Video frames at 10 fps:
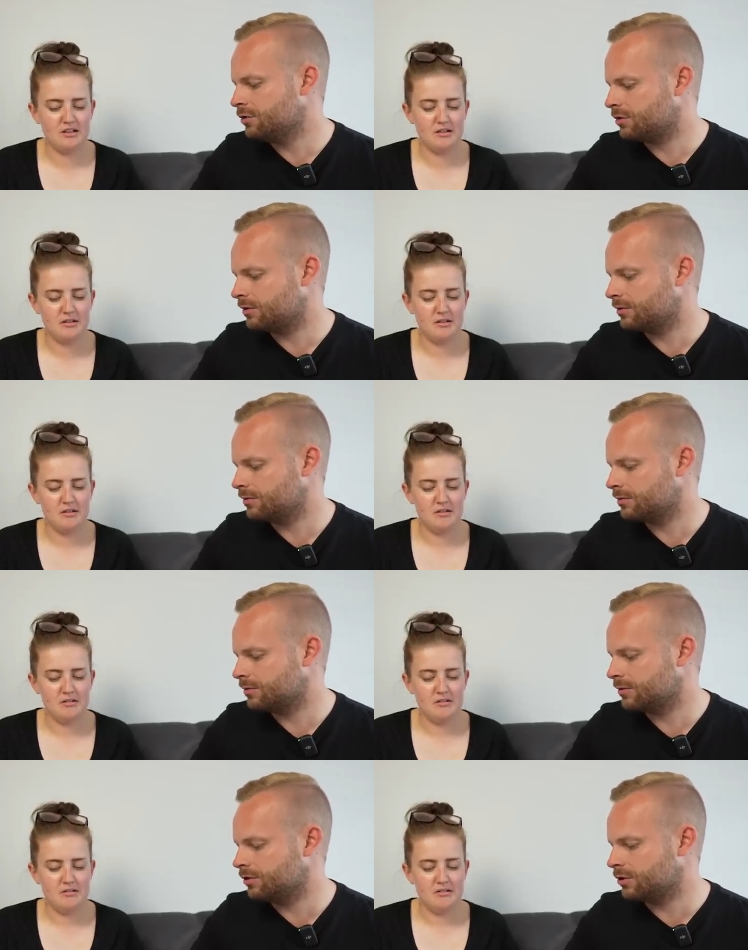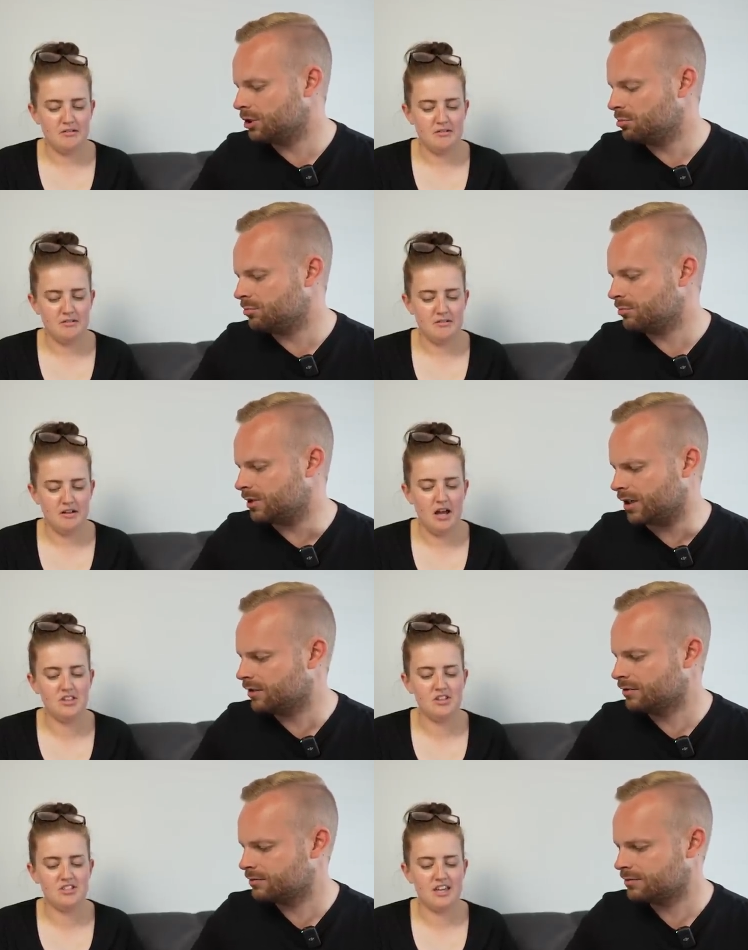Speaker 1: You you could no.
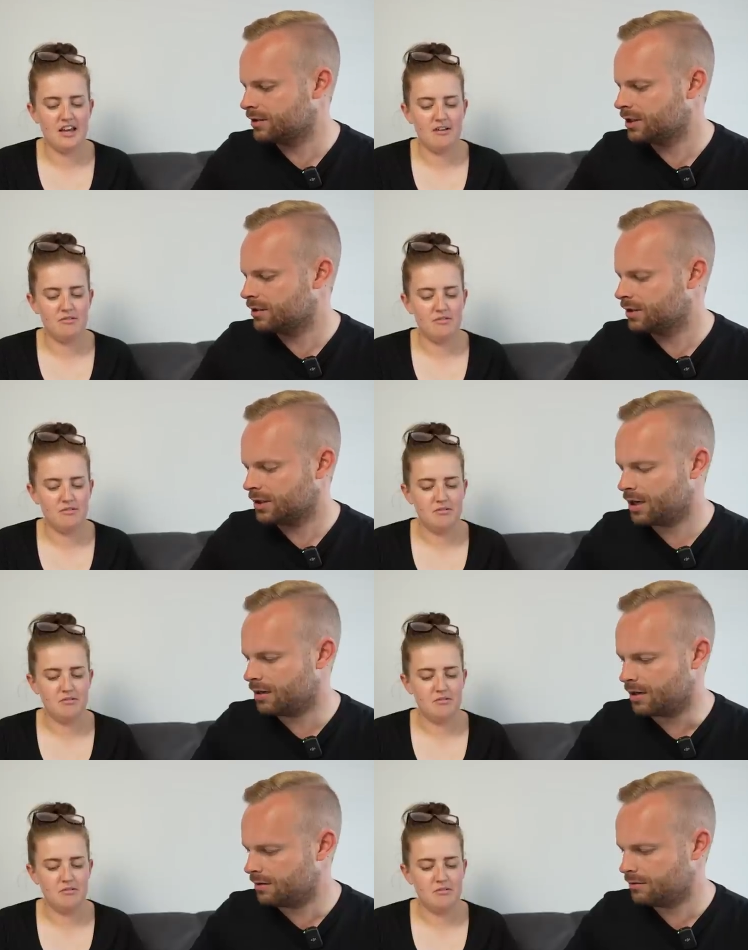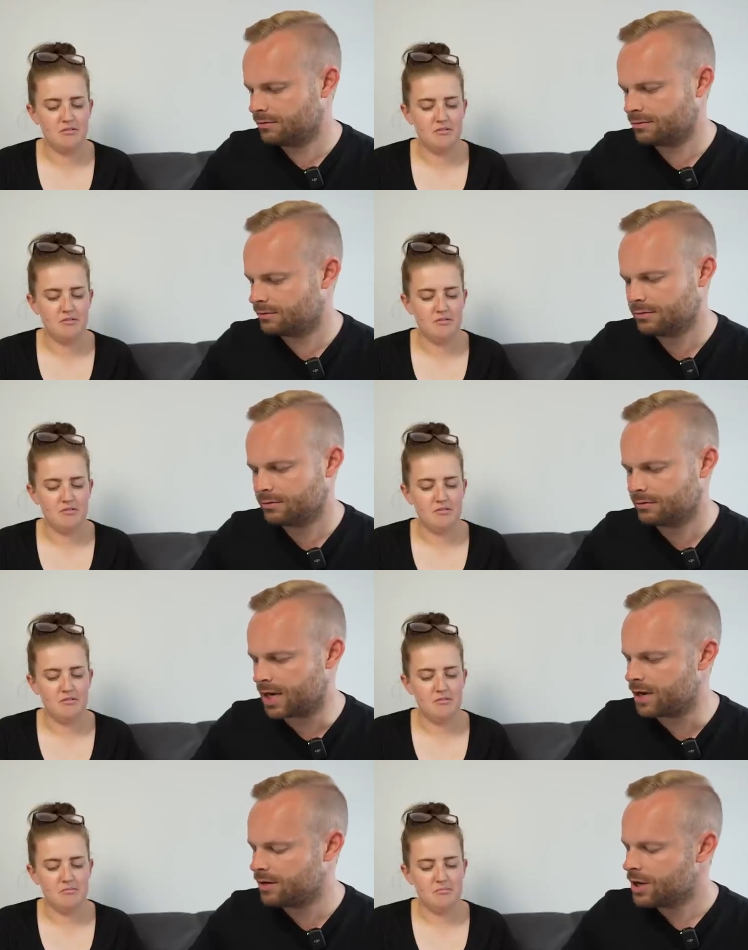and the D out. No.
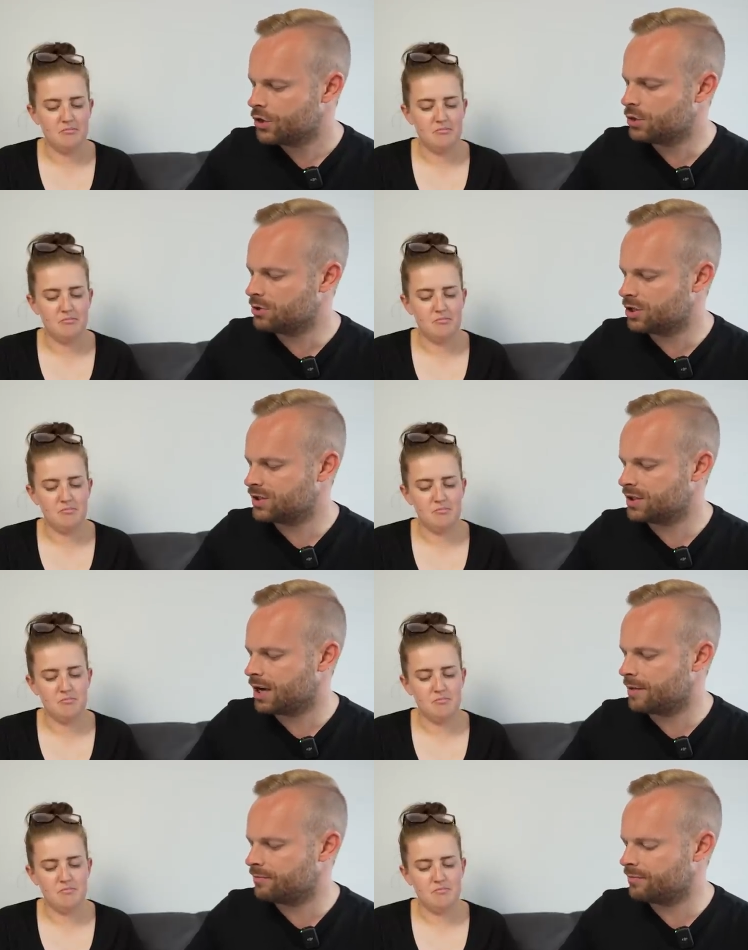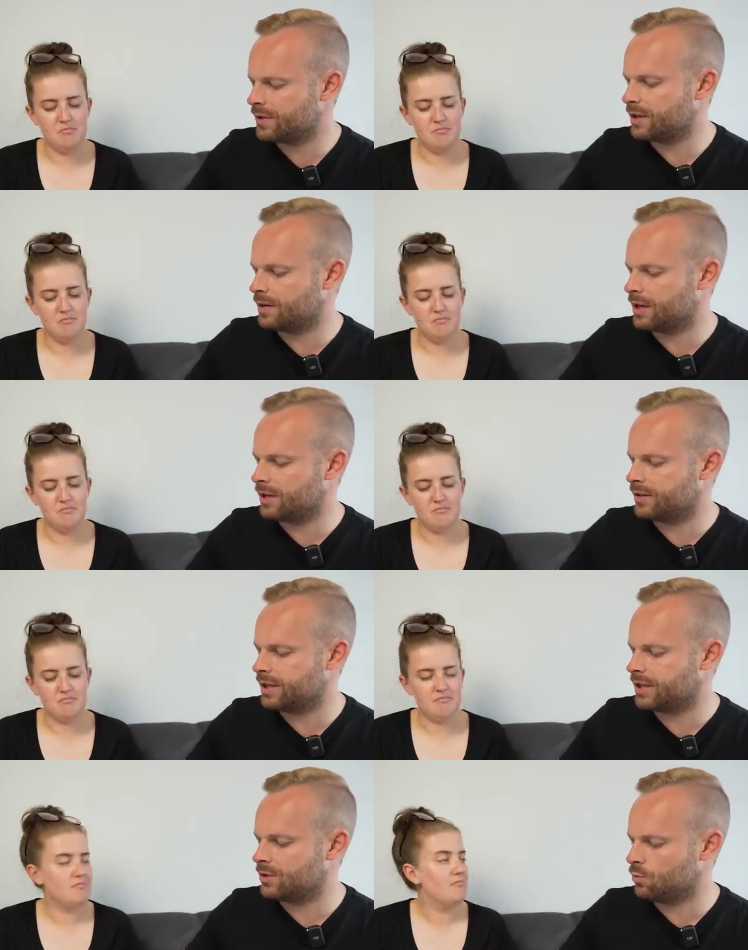No. You would just um the, uh,
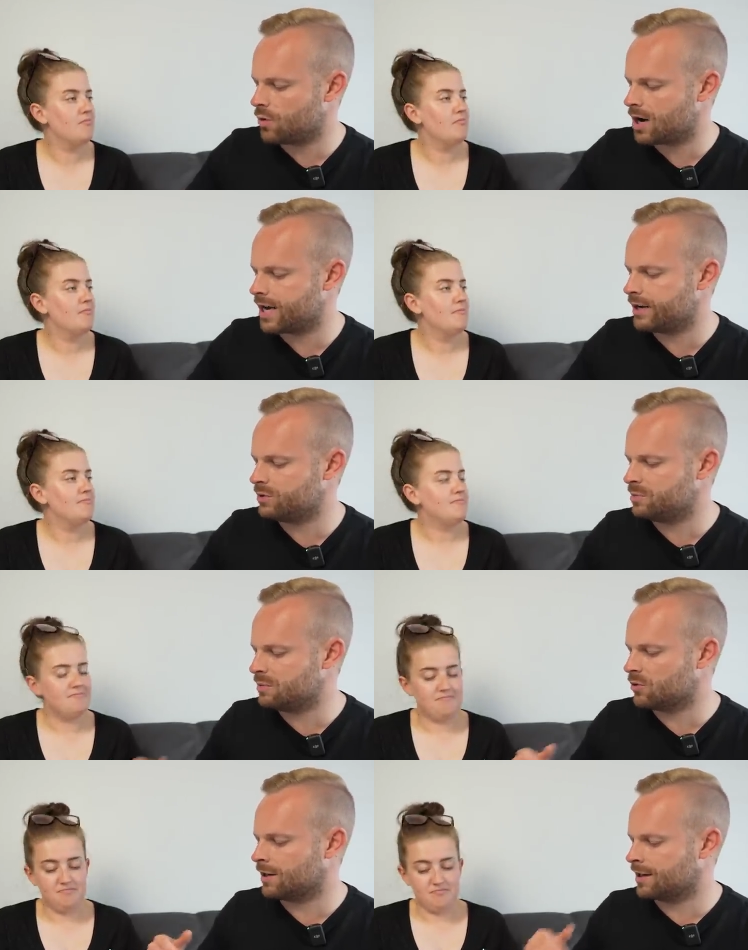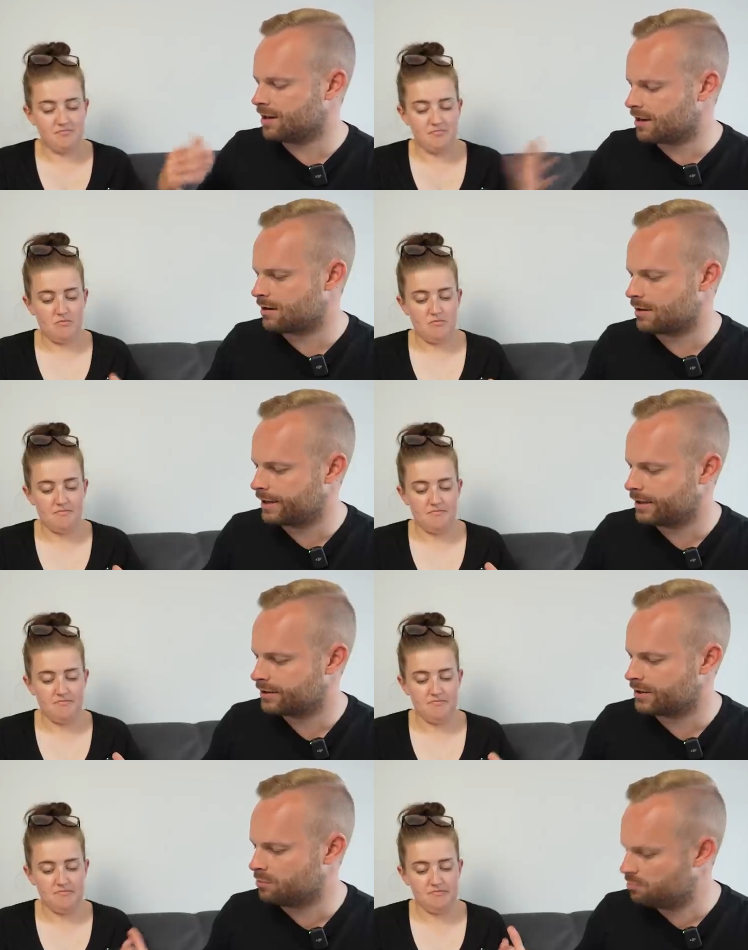the the Y would be more like an I.
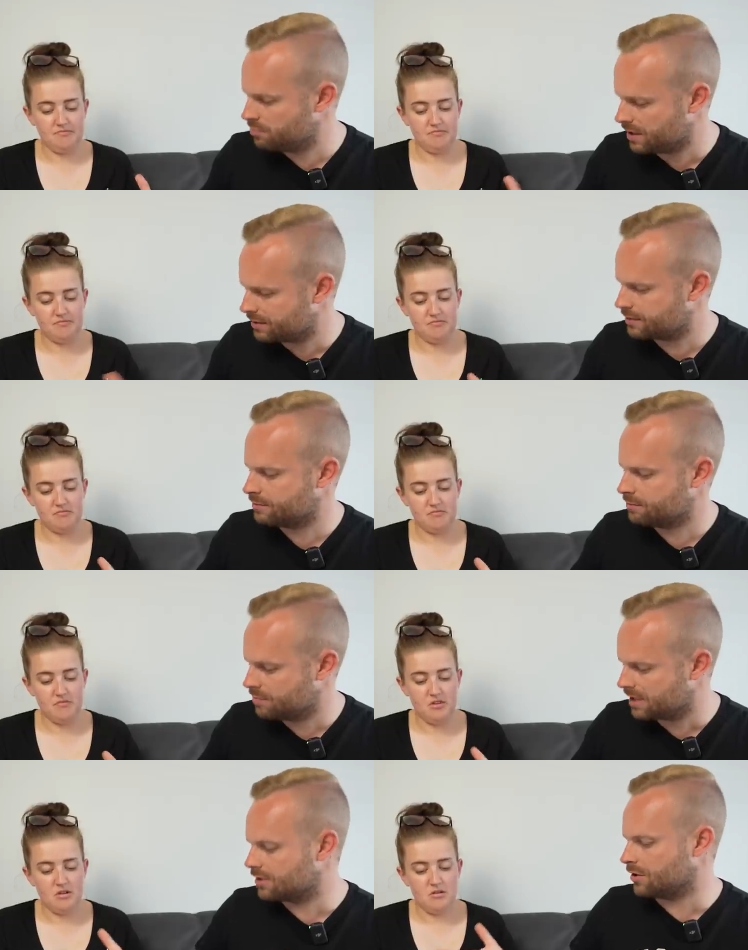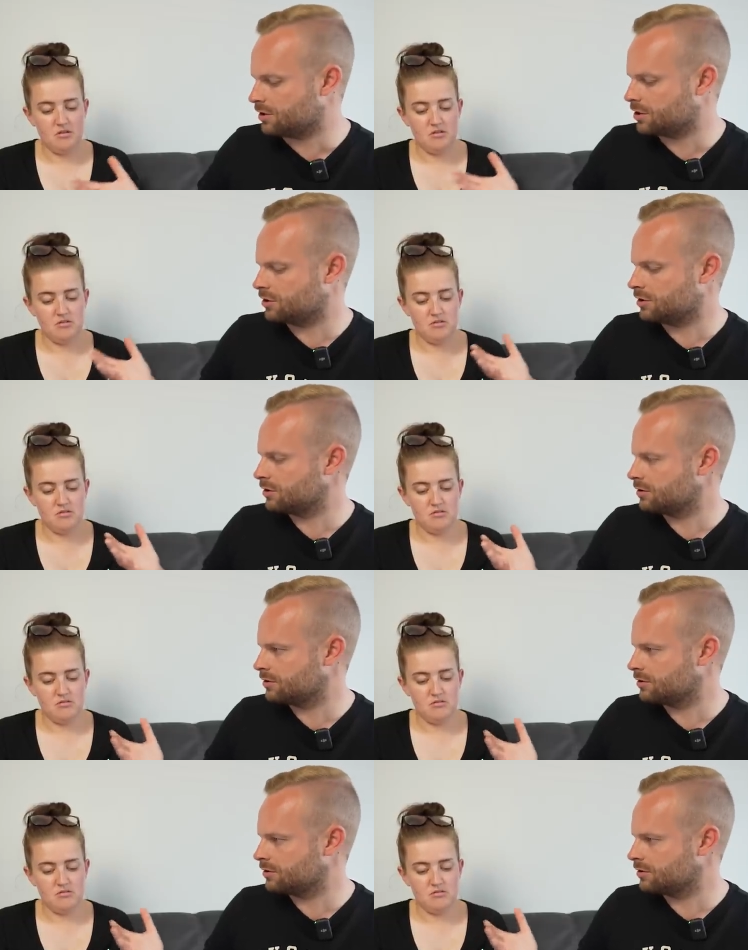So bid bid gosh.